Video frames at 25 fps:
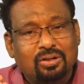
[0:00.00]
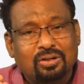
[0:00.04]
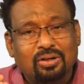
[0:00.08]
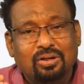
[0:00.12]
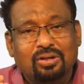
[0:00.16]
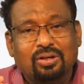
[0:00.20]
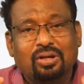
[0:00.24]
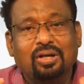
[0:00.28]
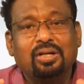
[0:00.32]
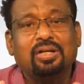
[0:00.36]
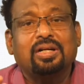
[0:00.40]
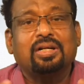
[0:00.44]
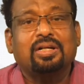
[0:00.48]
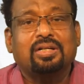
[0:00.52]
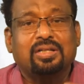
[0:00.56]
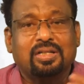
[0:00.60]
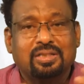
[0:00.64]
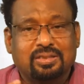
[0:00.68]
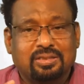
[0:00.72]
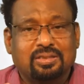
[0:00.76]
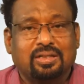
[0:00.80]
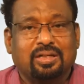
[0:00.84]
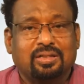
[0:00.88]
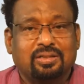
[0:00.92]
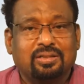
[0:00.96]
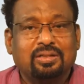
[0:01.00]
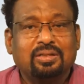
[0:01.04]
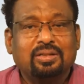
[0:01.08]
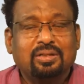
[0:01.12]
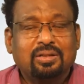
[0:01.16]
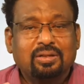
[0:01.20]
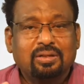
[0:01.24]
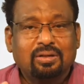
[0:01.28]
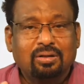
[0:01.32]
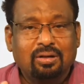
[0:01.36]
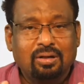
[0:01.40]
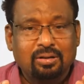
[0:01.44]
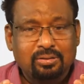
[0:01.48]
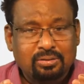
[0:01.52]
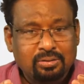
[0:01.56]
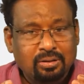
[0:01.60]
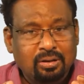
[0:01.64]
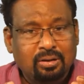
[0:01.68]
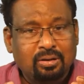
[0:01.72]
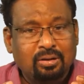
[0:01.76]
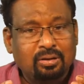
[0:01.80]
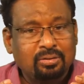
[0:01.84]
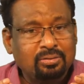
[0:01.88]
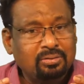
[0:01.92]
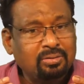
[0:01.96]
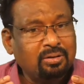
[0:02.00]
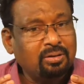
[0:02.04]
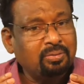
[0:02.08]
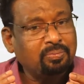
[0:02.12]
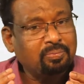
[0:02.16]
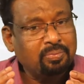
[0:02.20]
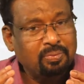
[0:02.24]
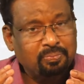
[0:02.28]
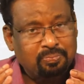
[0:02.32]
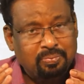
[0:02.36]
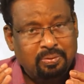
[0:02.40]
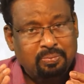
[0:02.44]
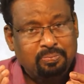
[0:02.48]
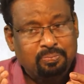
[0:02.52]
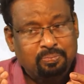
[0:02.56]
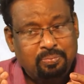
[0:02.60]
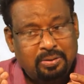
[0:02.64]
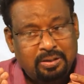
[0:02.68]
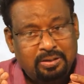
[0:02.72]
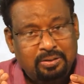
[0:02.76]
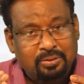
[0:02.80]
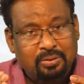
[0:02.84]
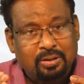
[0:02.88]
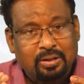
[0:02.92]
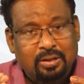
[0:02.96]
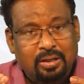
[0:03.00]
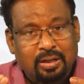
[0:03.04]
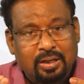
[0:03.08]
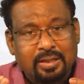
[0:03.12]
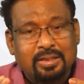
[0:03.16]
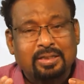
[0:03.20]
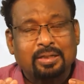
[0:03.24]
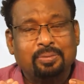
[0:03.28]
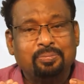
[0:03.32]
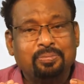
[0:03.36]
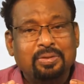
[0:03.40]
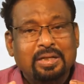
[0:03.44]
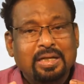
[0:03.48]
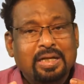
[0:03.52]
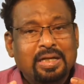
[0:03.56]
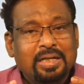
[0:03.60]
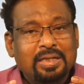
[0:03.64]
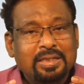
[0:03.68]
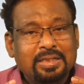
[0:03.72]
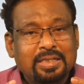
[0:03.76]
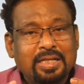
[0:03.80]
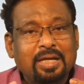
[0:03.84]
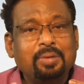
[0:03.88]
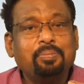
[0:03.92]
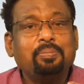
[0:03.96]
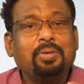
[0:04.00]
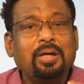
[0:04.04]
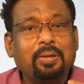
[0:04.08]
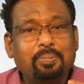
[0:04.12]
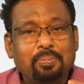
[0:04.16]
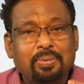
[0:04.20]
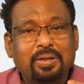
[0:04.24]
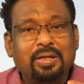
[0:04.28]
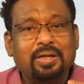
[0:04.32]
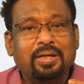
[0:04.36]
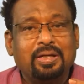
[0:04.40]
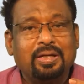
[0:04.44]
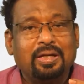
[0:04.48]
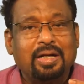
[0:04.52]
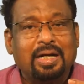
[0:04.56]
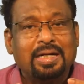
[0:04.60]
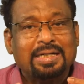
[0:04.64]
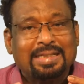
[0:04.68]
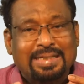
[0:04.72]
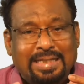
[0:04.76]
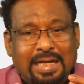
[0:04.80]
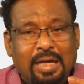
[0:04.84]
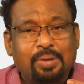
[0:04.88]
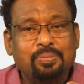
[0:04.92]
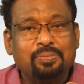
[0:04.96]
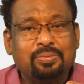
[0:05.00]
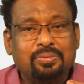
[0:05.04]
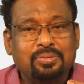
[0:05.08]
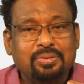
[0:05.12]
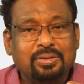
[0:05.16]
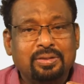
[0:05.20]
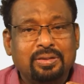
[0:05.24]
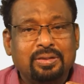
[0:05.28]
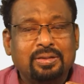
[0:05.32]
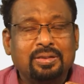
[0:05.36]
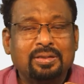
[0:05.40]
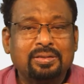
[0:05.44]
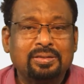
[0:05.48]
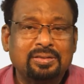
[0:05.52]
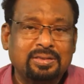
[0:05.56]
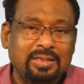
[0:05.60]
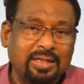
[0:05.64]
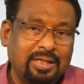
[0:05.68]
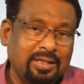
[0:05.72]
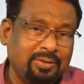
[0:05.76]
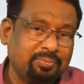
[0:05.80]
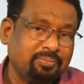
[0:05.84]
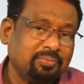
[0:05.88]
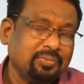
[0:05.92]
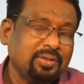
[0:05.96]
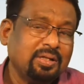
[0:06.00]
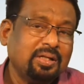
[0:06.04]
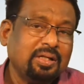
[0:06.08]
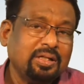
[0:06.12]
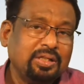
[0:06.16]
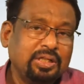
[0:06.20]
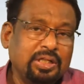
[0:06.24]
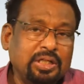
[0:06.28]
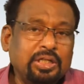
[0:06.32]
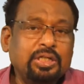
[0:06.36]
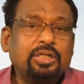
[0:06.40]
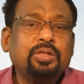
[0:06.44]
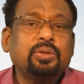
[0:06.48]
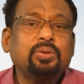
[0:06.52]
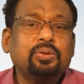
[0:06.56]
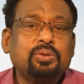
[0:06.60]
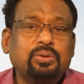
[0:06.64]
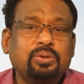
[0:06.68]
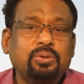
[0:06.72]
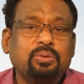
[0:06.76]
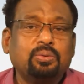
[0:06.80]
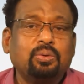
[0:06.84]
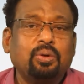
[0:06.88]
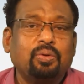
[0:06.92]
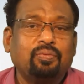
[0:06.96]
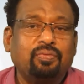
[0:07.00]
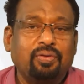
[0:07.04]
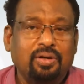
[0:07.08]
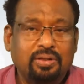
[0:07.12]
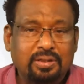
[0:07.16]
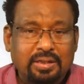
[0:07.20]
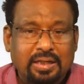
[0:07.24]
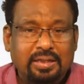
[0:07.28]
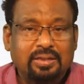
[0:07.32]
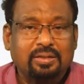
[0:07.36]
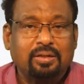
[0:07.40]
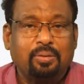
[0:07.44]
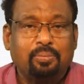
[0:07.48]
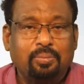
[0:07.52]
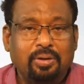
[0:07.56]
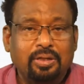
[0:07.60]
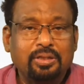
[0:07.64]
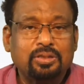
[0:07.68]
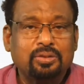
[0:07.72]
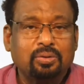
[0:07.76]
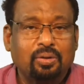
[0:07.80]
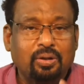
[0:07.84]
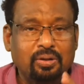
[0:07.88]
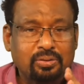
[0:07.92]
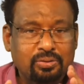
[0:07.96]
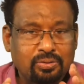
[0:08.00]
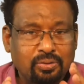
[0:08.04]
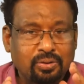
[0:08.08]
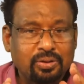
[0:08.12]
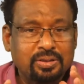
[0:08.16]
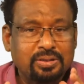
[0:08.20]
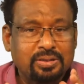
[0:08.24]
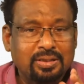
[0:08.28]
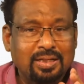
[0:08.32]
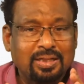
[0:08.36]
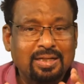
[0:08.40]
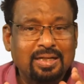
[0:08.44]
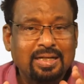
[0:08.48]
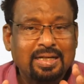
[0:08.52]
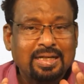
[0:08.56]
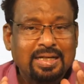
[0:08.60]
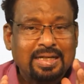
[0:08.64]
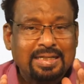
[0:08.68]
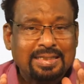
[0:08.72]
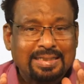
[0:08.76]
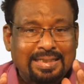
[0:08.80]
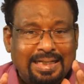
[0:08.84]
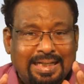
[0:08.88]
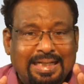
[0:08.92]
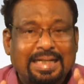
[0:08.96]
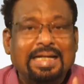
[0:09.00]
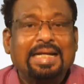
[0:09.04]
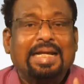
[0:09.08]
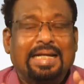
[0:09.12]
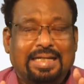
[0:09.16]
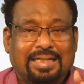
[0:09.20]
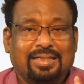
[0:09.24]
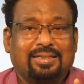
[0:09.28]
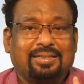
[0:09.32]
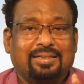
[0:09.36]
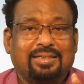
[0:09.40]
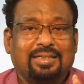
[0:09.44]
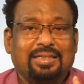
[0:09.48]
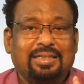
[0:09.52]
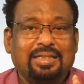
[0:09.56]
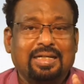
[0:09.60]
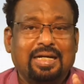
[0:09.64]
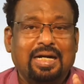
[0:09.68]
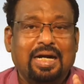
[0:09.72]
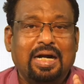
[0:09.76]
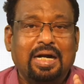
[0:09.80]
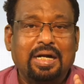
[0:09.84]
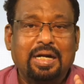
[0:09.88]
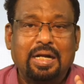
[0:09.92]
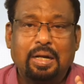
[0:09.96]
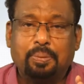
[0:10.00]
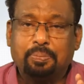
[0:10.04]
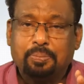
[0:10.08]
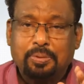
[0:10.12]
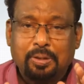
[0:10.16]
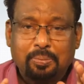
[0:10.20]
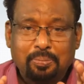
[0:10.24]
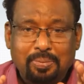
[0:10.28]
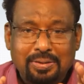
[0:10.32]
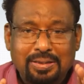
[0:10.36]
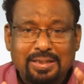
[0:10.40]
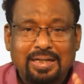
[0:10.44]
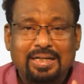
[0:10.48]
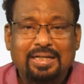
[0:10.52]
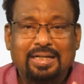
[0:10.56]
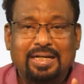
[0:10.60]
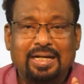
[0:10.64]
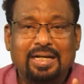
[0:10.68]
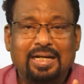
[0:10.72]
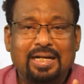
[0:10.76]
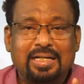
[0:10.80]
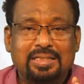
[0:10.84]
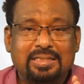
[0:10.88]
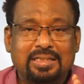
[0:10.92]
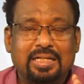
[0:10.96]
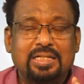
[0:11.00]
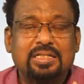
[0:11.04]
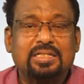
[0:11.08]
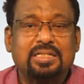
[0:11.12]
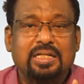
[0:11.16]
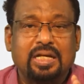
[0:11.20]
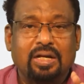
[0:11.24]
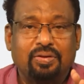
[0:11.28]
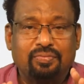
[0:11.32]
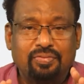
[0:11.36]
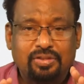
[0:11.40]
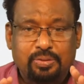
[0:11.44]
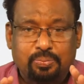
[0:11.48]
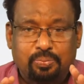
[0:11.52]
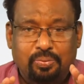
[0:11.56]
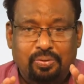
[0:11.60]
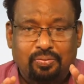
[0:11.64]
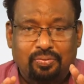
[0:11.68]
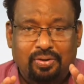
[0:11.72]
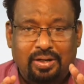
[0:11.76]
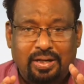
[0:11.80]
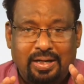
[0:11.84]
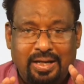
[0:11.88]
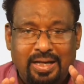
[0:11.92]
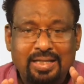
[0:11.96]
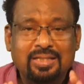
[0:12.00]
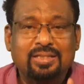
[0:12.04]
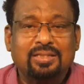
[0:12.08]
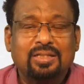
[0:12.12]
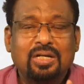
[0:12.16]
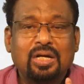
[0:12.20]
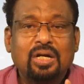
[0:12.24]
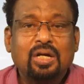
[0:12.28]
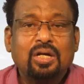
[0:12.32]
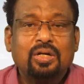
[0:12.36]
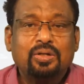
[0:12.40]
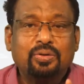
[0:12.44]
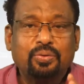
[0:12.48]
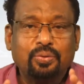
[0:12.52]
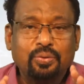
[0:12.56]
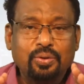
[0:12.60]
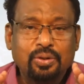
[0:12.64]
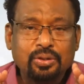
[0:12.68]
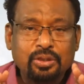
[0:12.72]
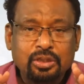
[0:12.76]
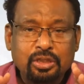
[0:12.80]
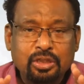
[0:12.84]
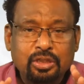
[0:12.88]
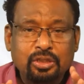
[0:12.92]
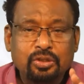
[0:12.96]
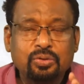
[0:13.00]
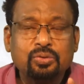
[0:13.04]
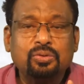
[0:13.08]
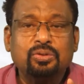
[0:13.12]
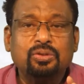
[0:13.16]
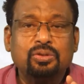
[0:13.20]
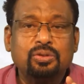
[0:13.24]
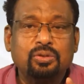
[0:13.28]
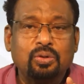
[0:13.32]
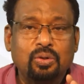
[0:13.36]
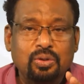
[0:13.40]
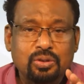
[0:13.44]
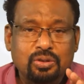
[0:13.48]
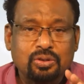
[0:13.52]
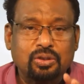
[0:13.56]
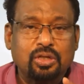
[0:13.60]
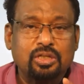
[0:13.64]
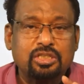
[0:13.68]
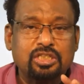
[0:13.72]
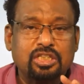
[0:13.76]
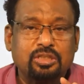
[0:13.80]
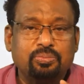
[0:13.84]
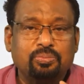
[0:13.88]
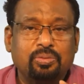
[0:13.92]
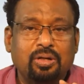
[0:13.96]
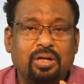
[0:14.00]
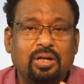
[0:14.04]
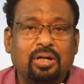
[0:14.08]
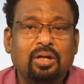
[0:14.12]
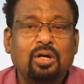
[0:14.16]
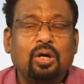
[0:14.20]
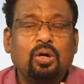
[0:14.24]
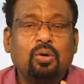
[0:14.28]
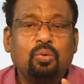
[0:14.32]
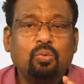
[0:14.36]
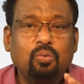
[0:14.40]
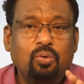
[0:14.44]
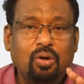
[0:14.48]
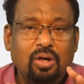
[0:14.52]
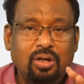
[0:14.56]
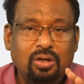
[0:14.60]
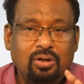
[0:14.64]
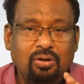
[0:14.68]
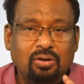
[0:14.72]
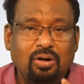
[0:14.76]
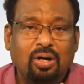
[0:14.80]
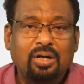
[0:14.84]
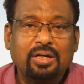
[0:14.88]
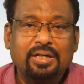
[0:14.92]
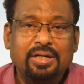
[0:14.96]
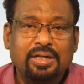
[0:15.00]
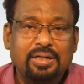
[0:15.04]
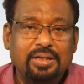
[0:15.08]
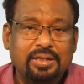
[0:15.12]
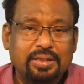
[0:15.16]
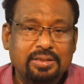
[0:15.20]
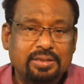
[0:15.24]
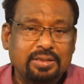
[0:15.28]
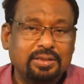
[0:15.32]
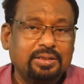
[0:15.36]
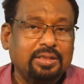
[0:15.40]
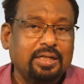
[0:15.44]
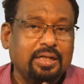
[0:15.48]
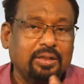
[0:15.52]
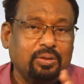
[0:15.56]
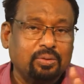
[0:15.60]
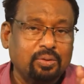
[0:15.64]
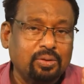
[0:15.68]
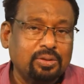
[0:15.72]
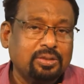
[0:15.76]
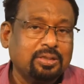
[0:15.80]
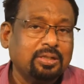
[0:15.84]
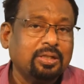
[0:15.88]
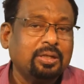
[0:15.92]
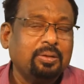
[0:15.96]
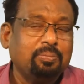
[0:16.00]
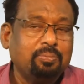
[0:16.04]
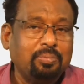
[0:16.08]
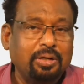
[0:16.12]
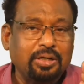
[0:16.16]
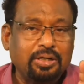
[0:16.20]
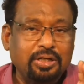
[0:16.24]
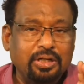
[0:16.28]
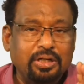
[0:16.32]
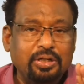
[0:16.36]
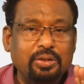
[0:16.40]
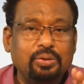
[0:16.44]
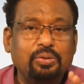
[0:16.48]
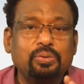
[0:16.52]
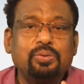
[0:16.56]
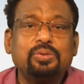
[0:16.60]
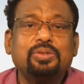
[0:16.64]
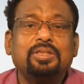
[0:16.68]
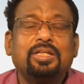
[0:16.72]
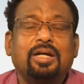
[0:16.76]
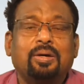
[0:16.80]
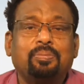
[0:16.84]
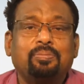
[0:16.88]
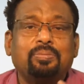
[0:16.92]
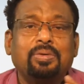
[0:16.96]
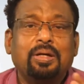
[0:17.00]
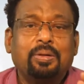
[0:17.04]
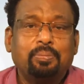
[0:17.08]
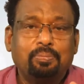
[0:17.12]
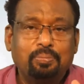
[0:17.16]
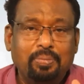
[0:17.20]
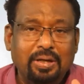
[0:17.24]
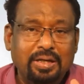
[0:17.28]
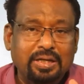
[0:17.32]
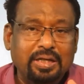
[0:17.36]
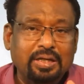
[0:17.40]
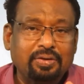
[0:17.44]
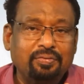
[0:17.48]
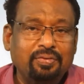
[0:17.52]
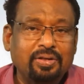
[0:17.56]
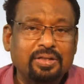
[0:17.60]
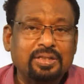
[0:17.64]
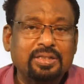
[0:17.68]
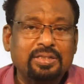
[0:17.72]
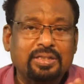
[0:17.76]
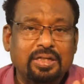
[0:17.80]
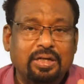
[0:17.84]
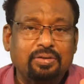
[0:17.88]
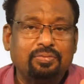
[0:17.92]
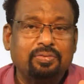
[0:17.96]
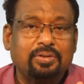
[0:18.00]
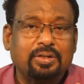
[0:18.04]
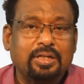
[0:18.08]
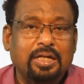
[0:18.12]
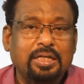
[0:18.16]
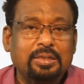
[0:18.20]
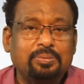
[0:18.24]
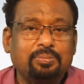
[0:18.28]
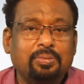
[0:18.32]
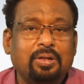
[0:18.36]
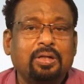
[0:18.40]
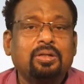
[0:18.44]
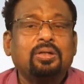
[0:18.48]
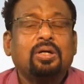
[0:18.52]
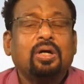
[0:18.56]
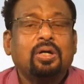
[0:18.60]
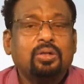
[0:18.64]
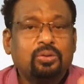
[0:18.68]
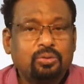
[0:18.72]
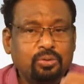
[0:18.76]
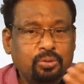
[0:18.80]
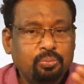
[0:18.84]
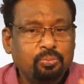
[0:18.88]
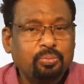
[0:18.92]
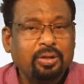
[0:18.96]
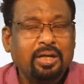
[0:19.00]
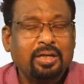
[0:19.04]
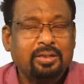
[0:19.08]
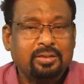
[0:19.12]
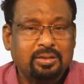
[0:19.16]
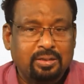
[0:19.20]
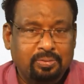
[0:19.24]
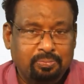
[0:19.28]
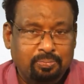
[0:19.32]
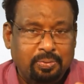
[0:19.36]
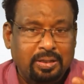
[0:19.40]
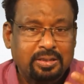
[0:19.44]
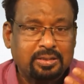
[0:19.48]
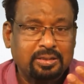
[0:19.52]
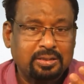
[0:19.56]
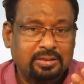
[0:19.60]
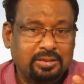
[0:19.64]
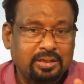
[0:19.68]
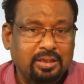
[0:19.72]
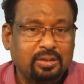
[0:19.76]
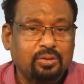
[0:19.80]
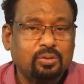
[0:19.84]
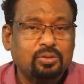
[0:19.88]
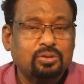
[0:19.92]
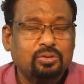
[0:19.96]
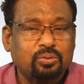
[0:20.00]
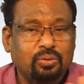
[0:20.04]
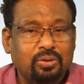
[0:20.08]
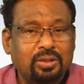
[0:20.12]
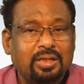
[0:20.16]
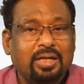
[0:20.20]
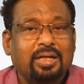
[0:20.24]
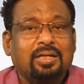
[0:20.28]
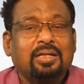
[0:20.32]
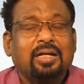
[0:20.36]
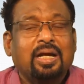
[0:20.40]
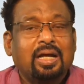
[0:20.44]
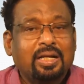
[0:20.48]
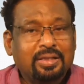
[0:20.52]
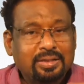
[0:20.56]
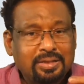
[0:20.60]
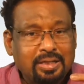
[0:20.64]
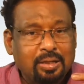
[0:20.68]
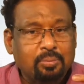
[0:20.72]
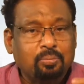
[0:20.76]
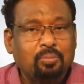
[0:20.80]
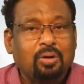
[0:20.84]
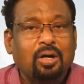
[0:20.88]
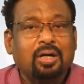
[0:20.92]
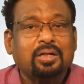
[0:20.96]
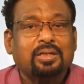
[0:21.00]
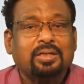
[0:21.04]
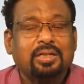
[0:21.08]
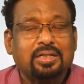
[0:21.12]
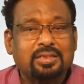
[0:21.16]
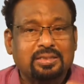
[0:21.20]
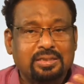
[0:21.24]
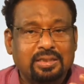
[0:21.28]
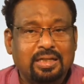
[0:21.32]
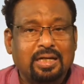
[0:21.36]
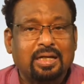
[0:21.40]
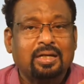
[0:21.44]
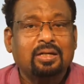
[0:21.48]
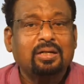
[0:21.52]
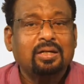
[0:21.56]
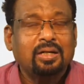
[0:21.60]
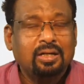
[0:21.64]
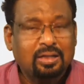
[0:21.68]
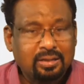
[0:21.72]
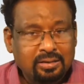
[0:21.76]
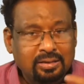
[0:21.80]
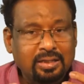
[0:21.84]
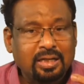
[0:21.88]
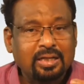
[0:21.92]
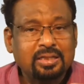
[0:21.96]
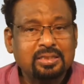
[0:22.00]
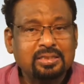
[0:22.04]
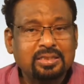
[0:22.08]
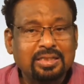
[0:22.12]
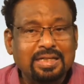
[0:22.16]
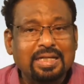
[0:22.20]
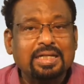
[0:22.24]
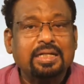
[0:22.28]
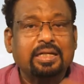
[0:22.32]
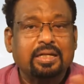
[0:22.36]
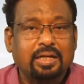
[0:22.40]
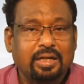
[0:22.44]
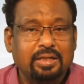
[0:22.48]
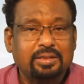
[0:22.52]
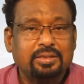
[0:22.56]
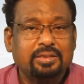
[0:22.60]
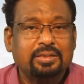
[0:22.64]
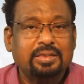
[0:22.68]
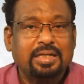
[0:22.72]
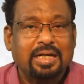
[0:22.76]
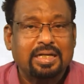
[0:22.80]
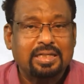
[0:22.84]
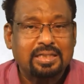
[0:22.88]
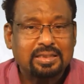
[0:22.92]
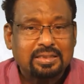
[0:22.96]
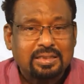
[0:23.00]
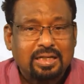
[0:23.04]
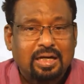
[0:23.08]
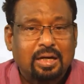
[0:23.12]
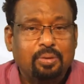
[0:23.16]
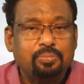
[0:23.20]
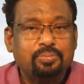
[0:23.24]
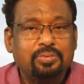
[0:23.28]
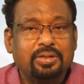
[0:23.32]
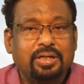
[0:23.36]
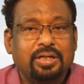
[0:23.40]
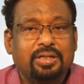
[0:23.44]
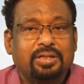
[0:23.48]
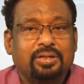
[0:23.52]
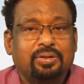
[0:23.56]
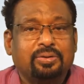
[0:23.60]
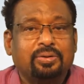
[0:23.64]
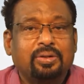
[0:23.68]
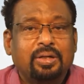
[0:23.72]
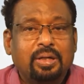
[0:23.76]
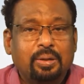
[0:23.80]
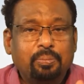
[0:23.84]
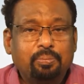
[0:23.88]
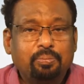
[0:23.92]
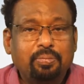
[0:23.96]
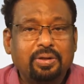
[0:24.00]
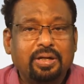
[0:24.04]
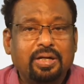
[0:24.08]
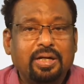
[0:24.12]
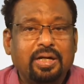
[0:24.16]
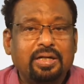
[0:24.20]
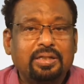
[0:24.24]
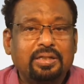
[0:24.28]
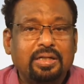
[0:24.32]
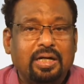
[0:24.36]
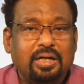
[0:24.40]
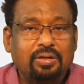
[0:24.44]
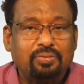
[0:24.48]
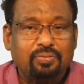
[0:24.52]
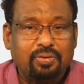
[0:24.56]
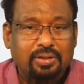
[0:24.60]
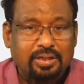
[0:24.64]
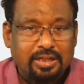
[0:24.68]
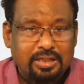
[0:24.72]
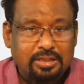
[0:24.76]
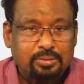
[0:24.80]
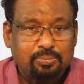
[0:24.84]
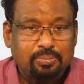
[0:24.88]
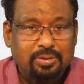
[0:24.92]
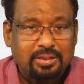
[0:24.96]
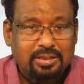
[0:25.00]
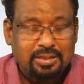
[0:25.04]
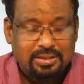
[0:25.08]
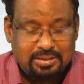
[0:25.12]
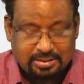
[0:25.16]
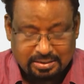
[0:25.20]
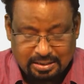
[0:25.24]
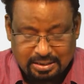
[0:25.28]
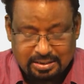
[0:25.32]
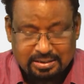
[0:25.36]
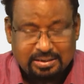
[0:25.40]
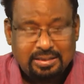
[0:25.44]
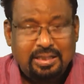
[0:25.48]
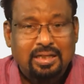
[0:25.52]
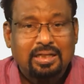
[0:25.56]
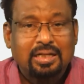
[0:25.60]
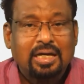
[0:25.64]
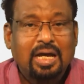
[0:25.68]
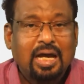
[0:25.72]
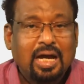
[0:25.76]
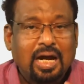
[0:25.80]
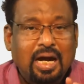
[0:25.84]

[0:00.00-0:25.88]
at all interested on the particular item, they may be at times say induced to go for that commodity. So it's a technique adopted by the traders and service providers to induce those consumers who are not interested in that goods, but induce them by giving this advertisement to make the purchase that goods, so that their market share there is increased. That is the objective behind the advertisement is concerned.